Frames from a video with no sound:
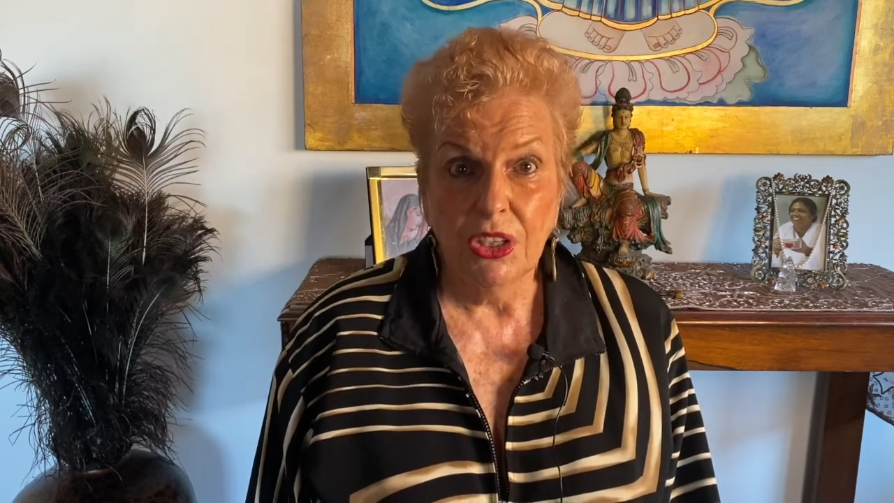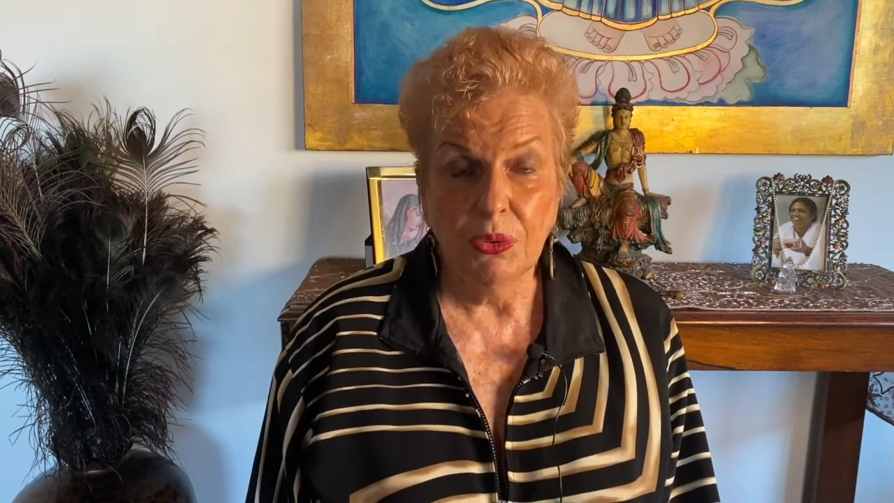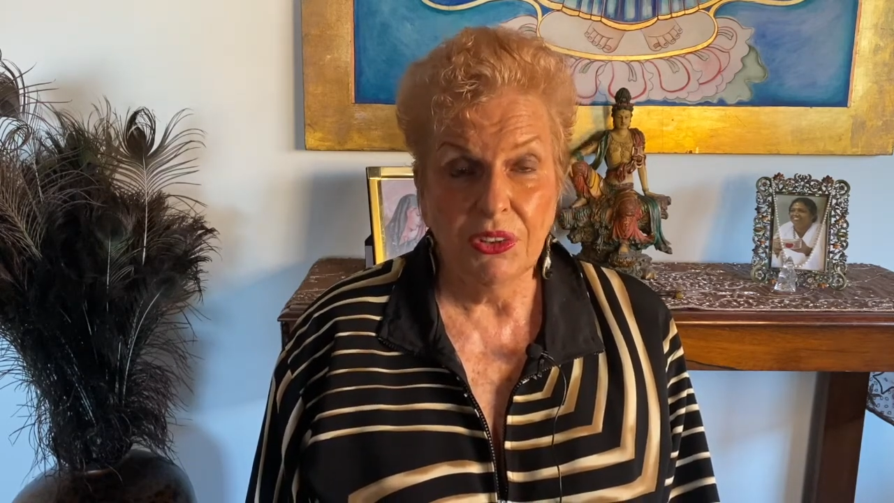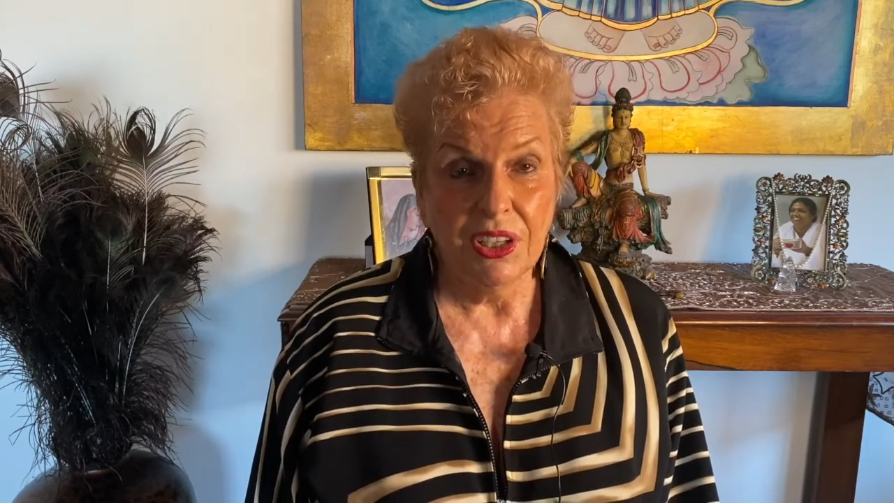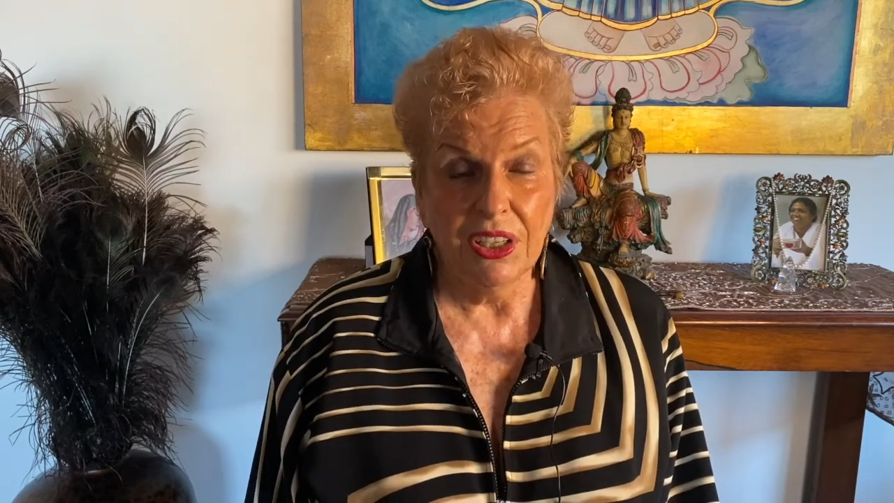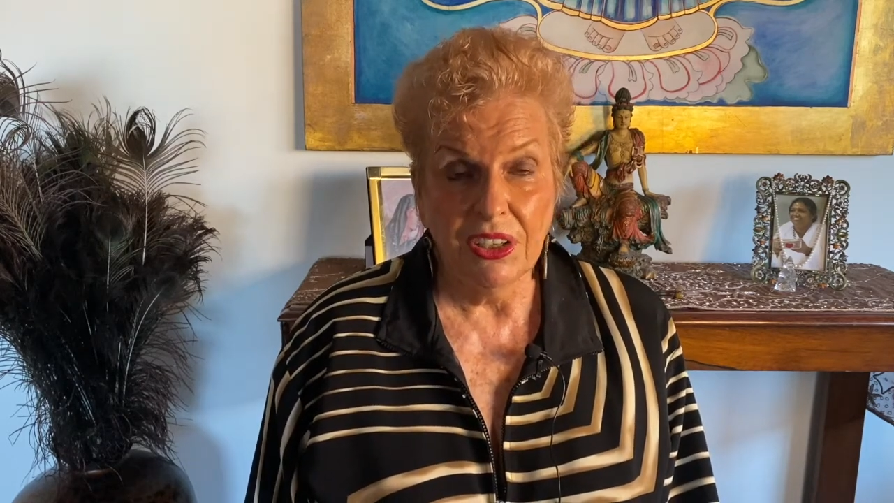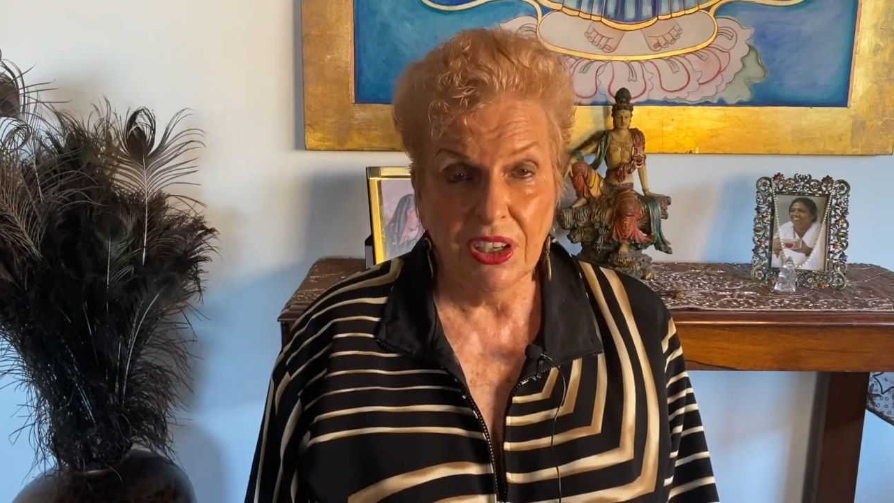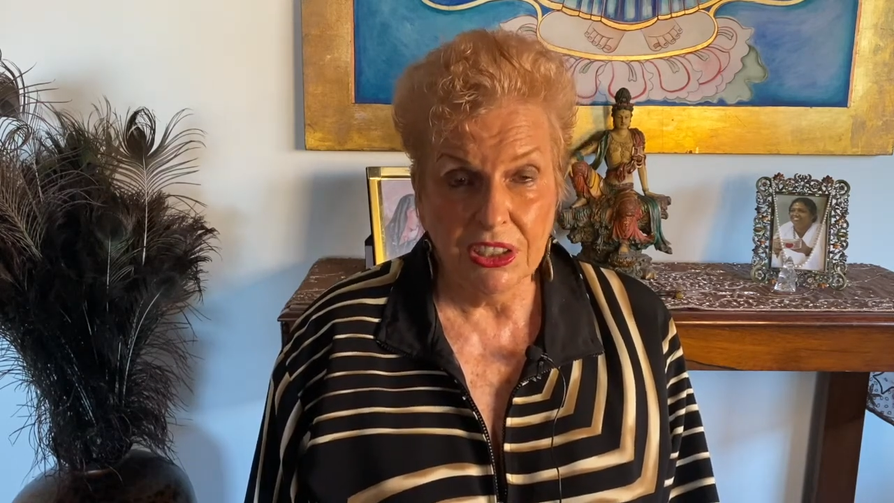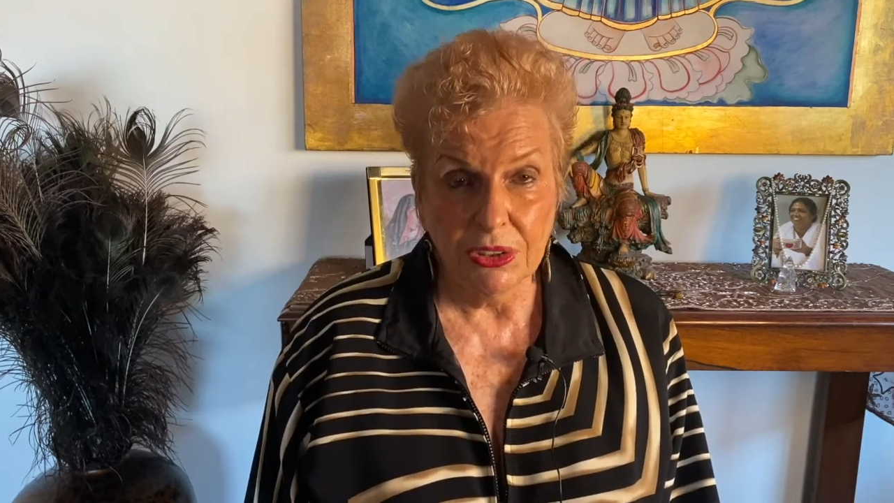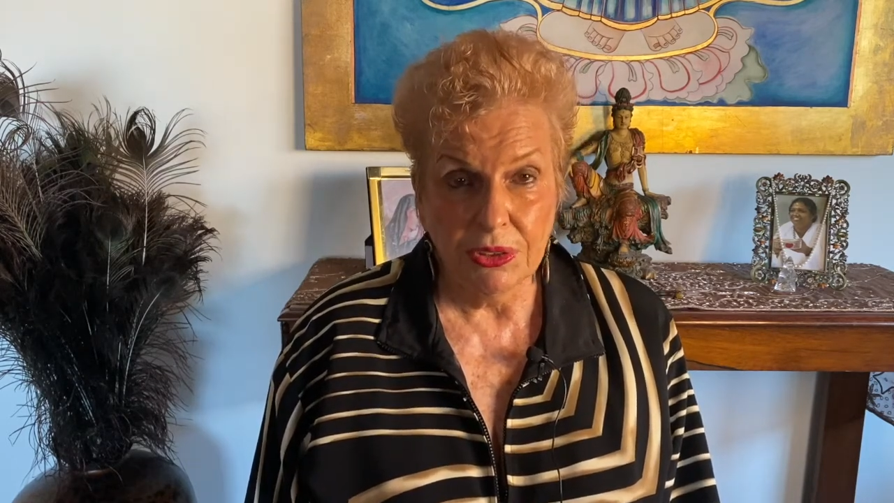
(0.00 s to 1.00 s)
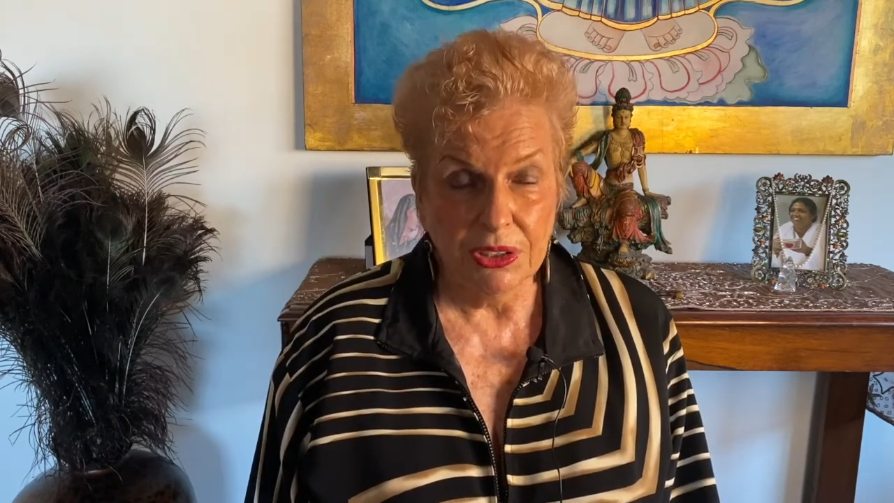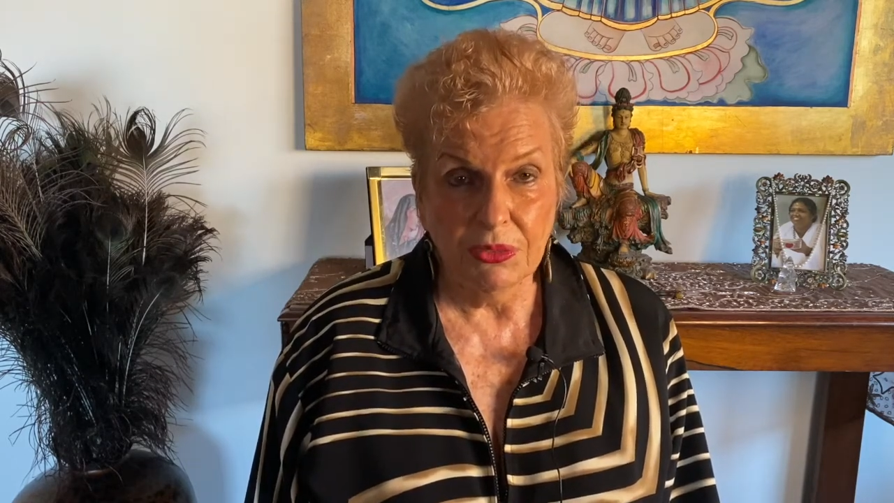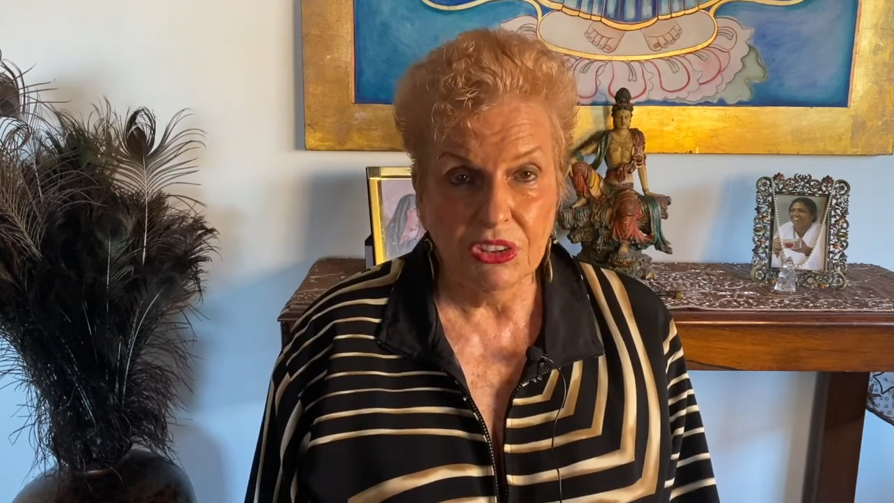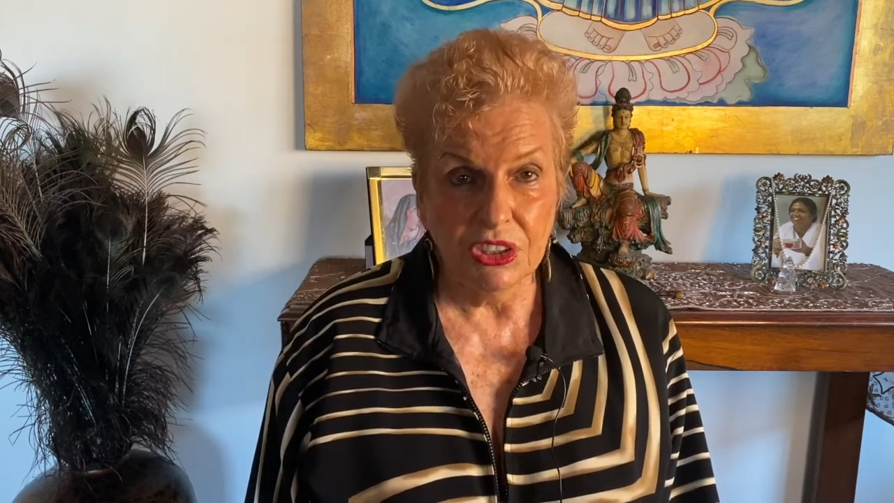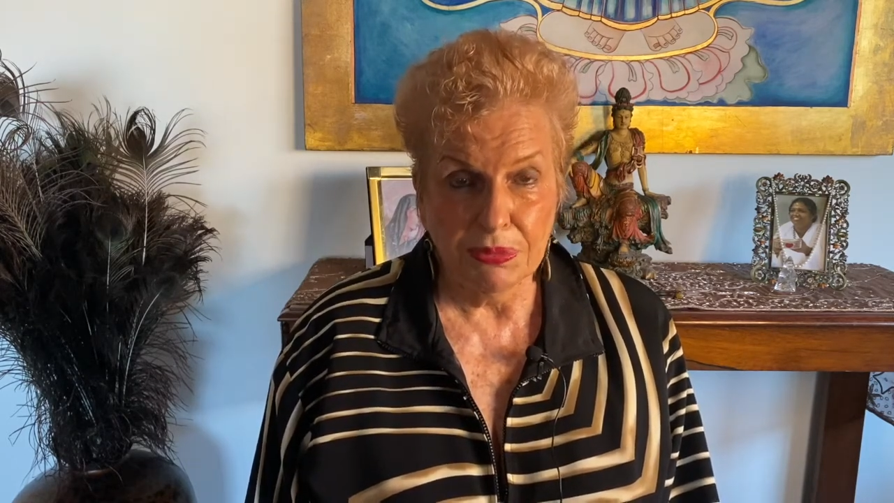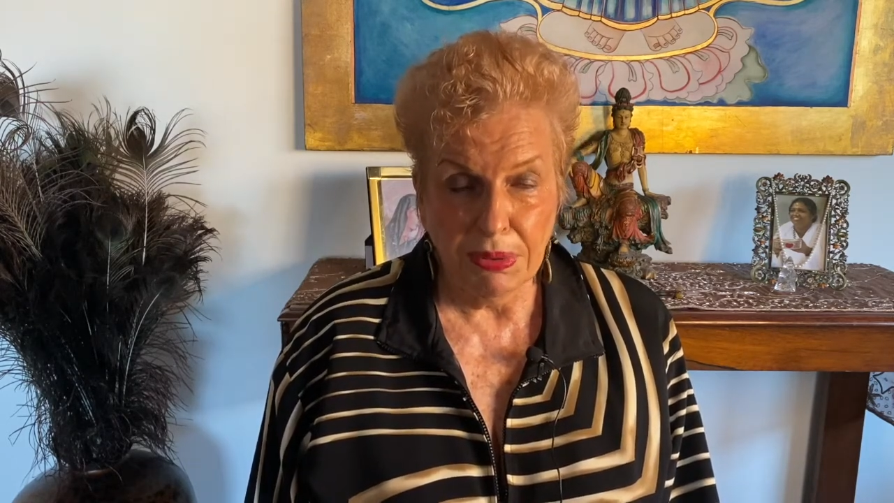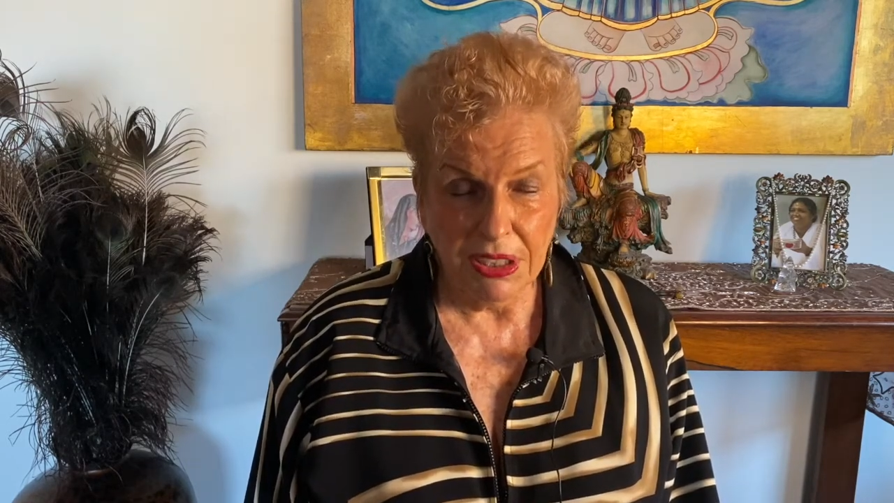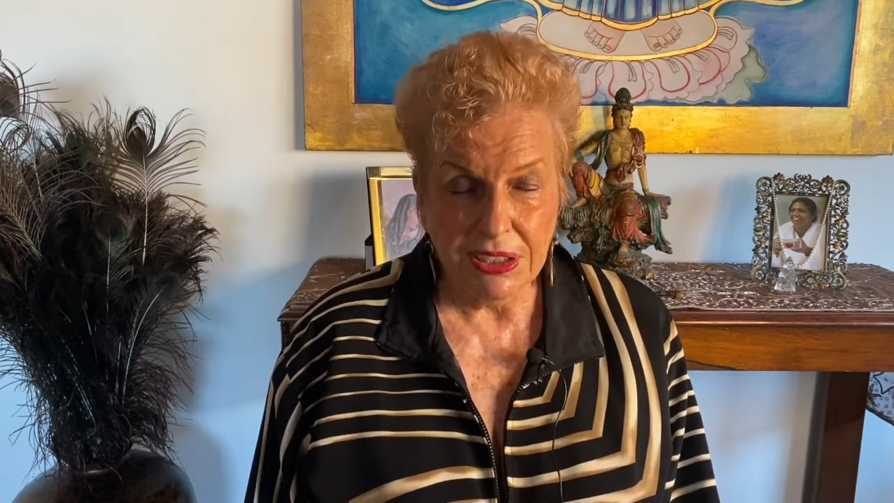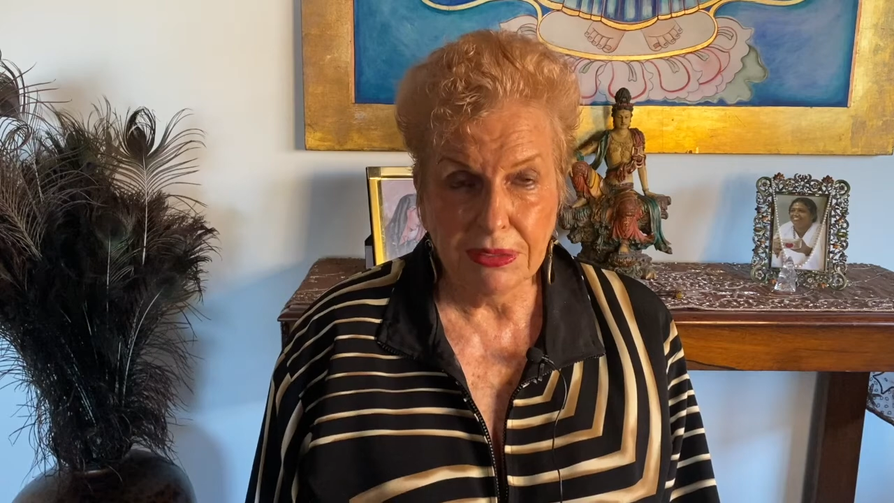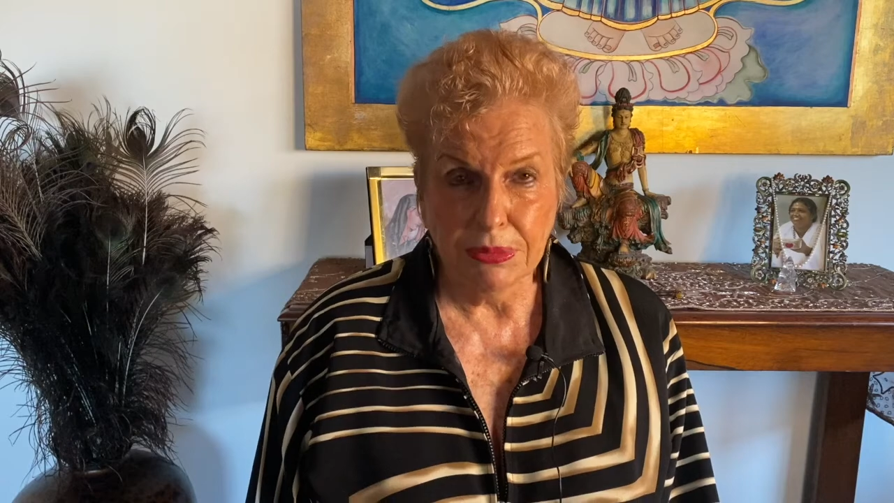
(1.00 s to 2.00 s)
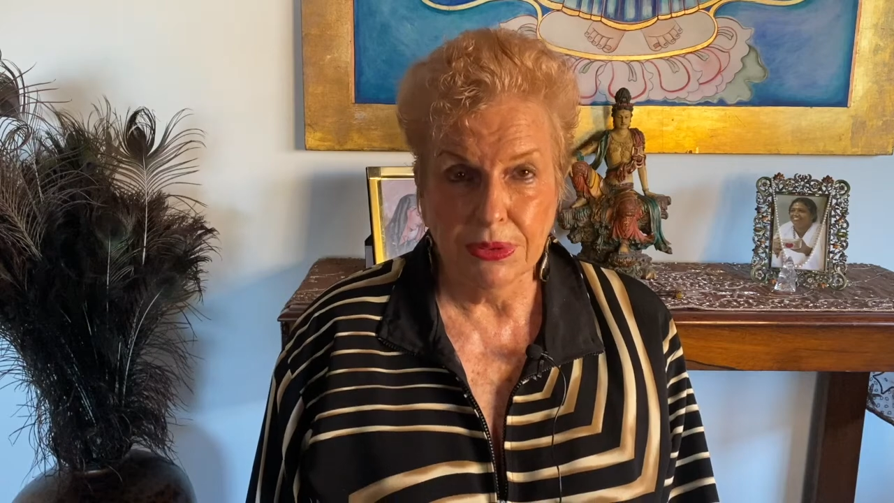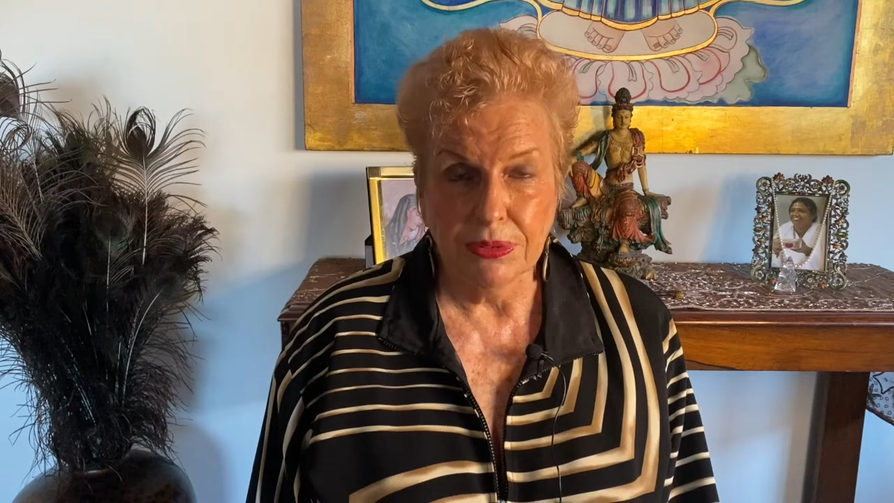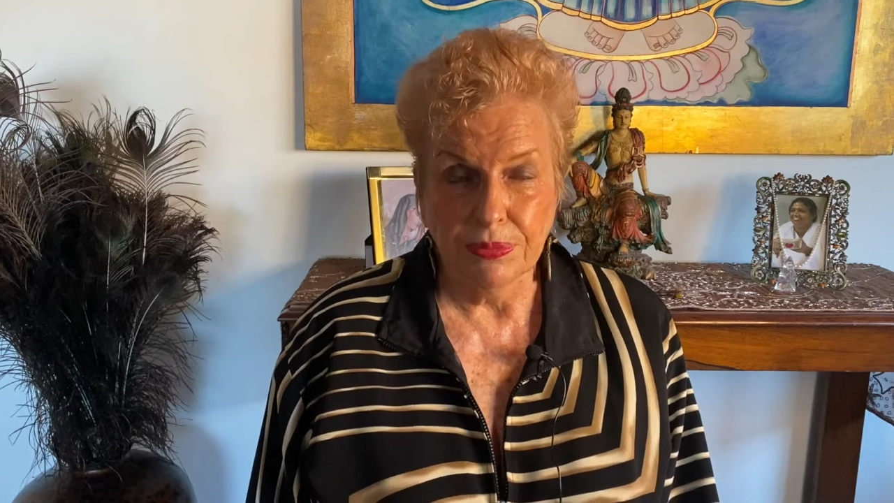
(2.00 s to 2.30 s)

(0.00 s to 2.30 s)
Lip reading: without arguing, which is possible.